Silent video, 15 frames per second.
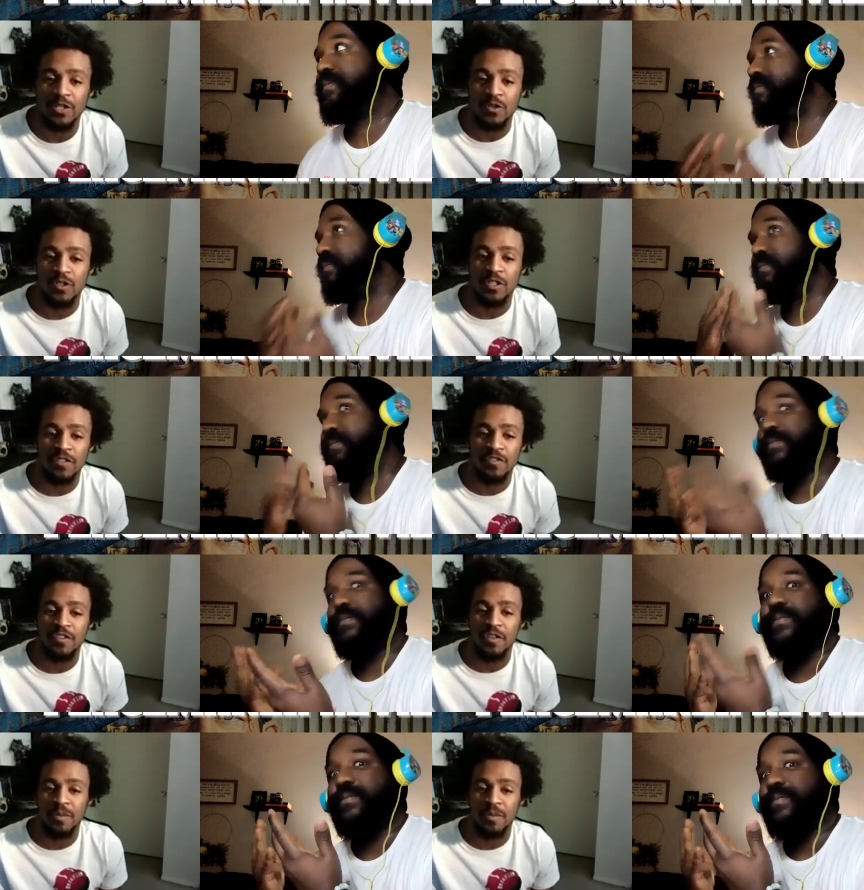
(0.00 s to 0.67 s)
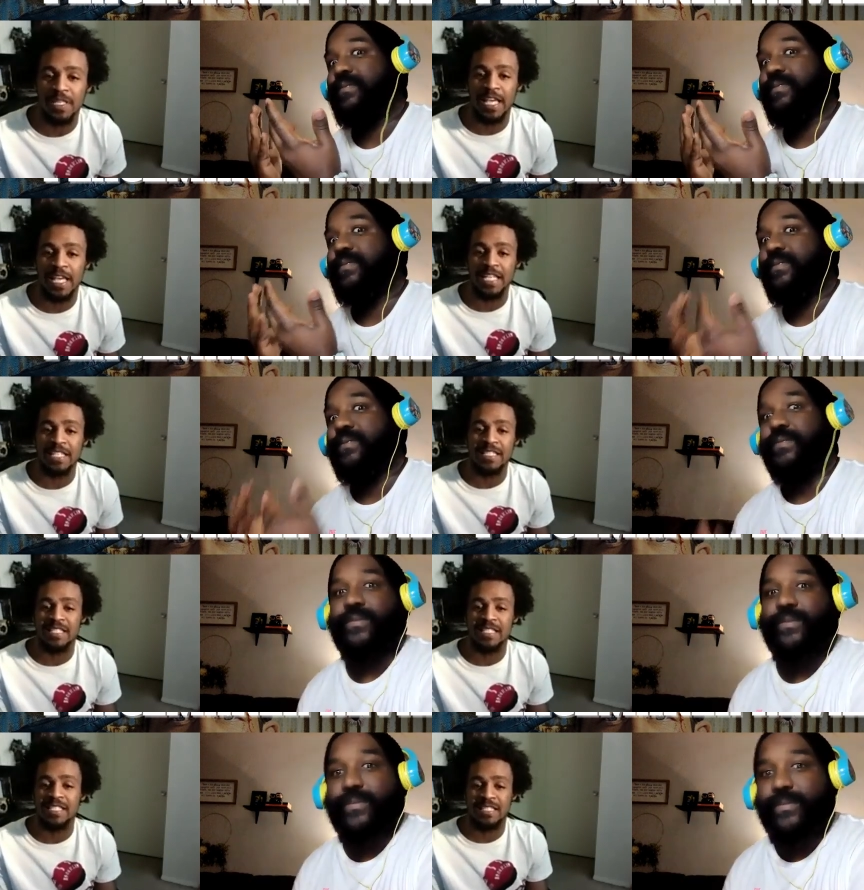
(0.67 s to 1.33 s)
Speaker 1: You feel me? Like it's
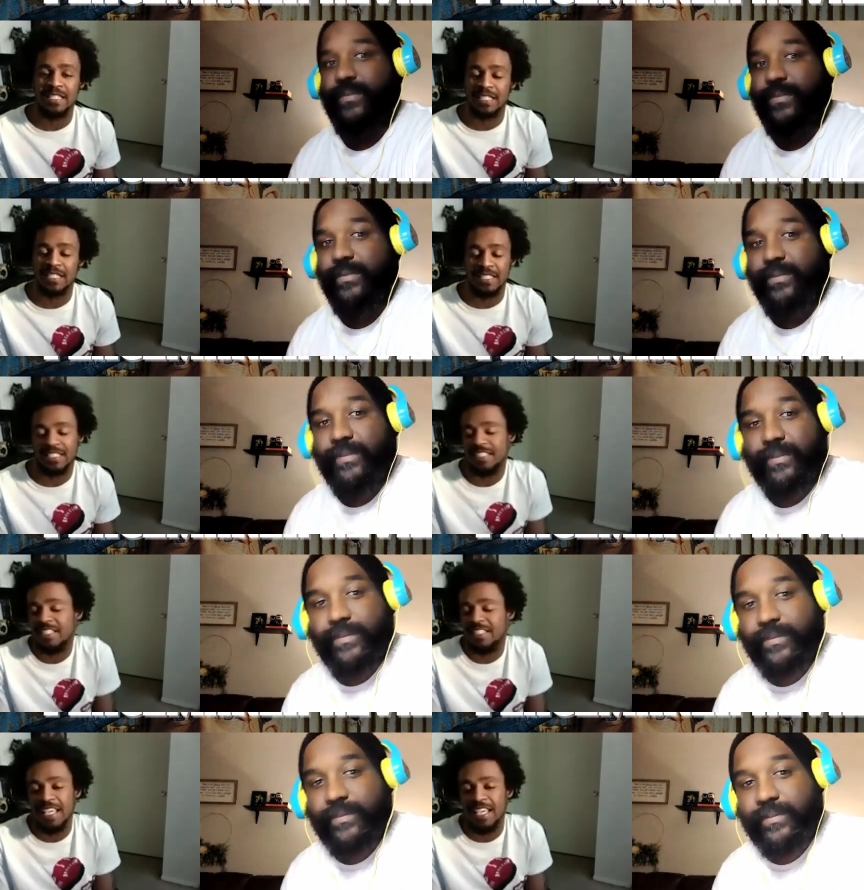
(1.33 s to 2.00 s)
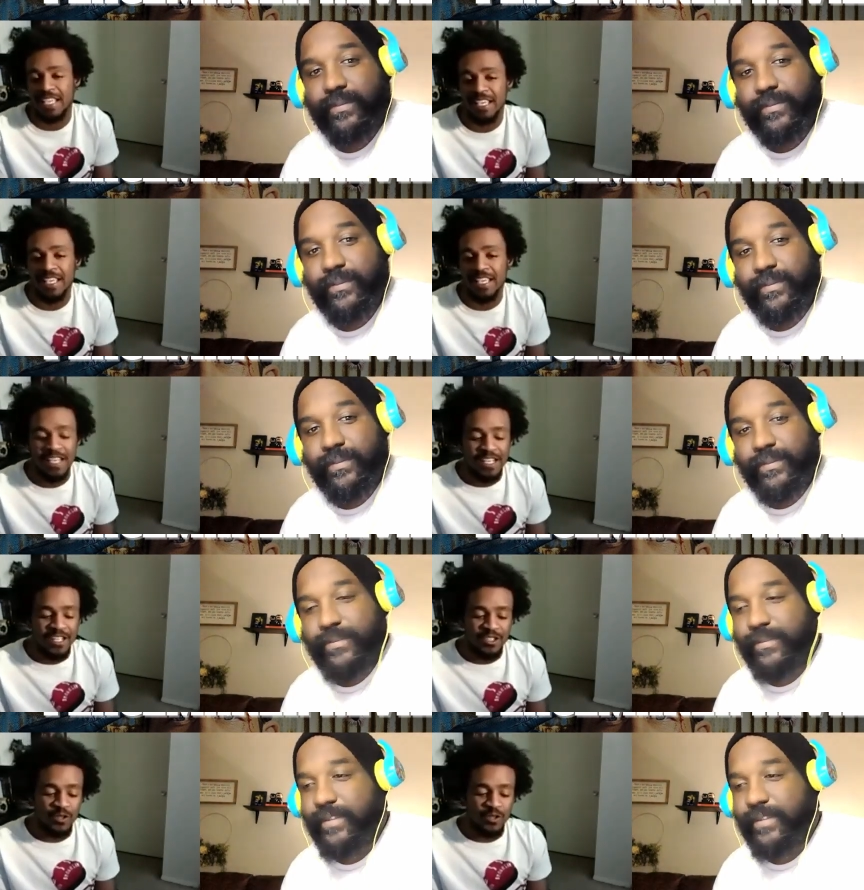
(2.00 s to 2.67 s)
it's the yeah.
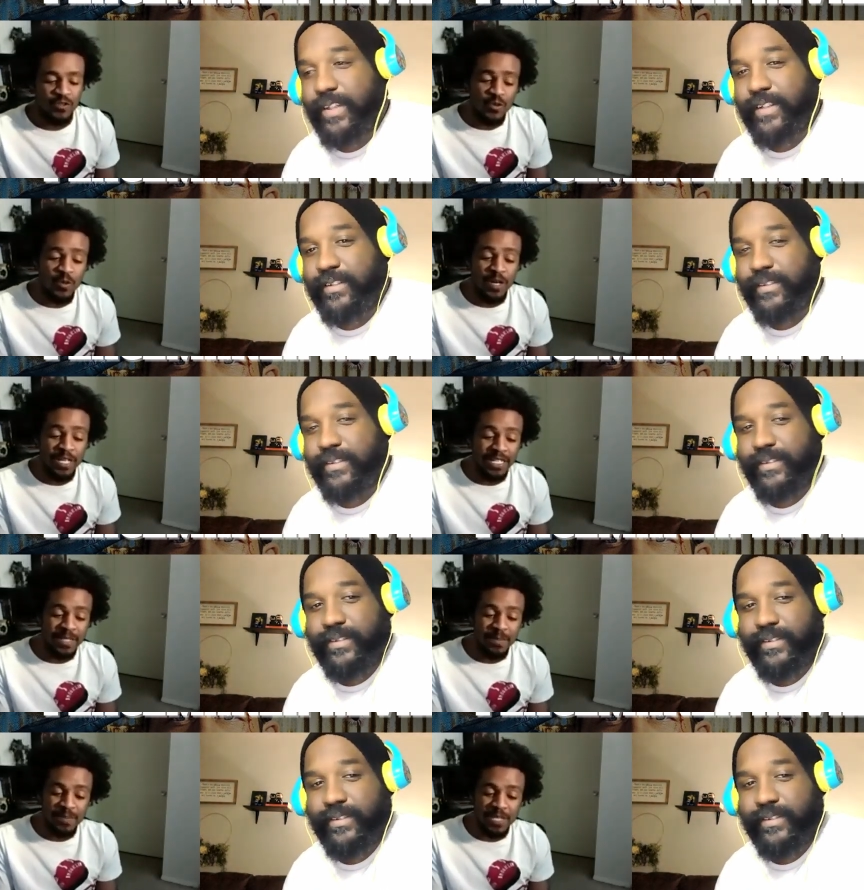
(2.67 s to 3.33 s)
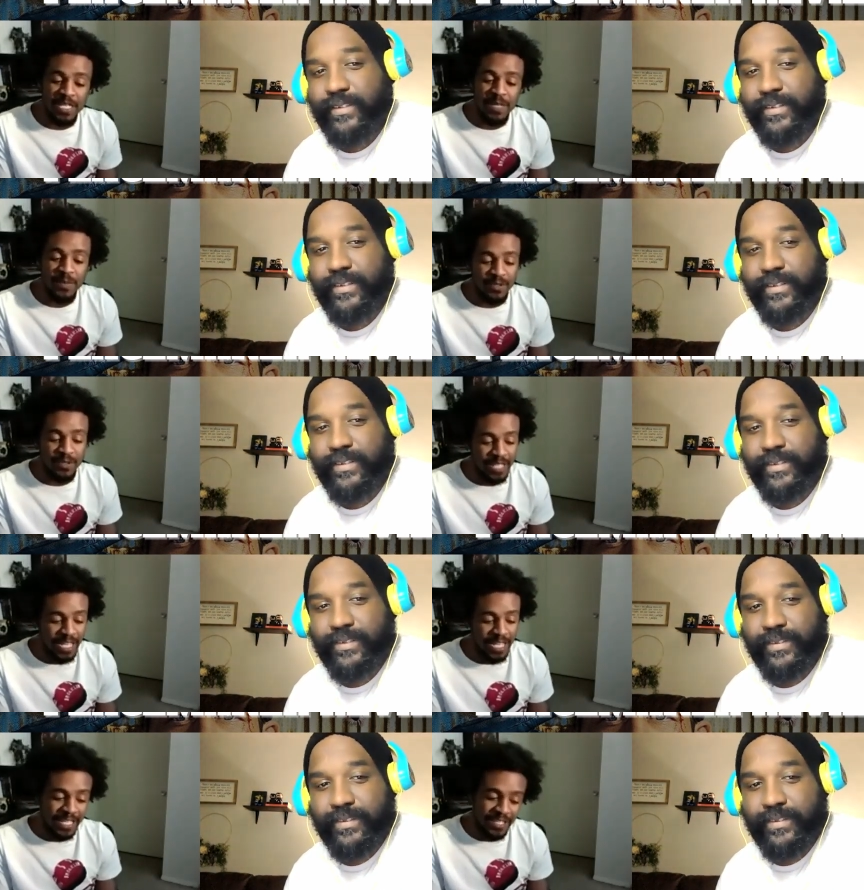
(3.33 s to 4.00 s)
So if you one of them people
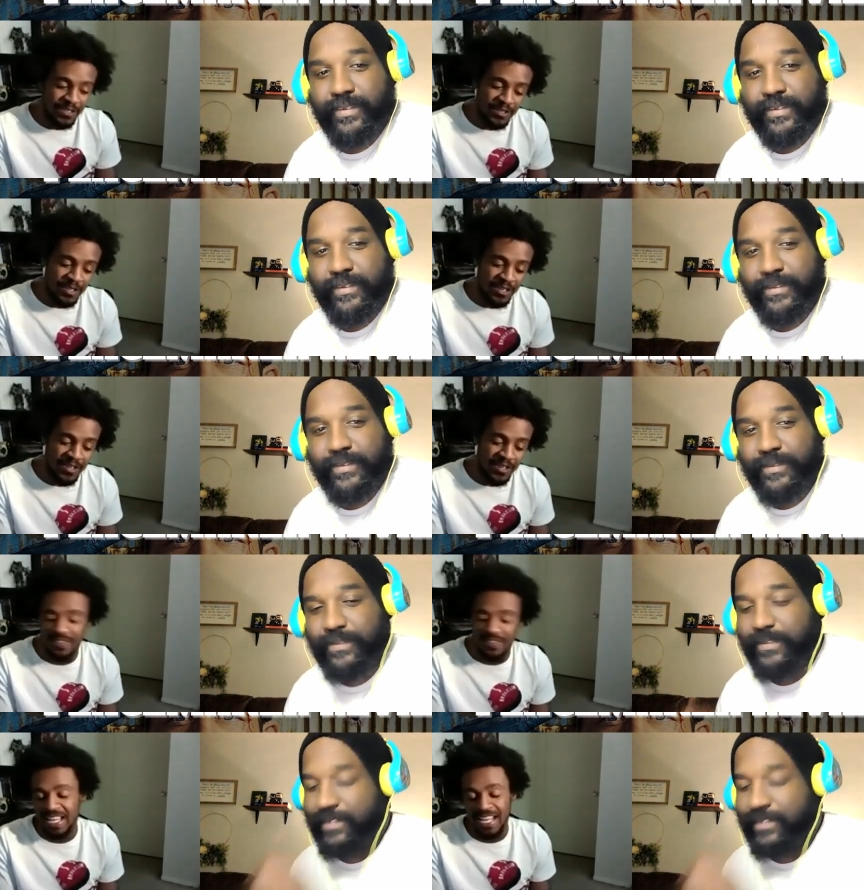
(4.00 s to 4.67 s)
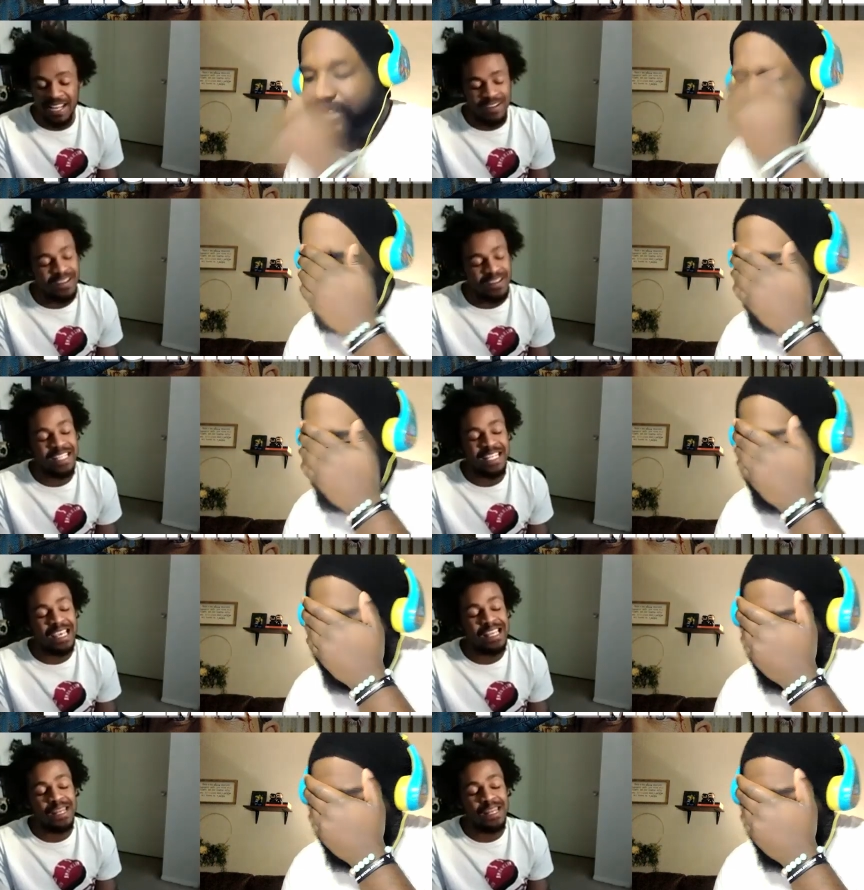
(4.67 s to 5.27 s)
like you know I don't want to down the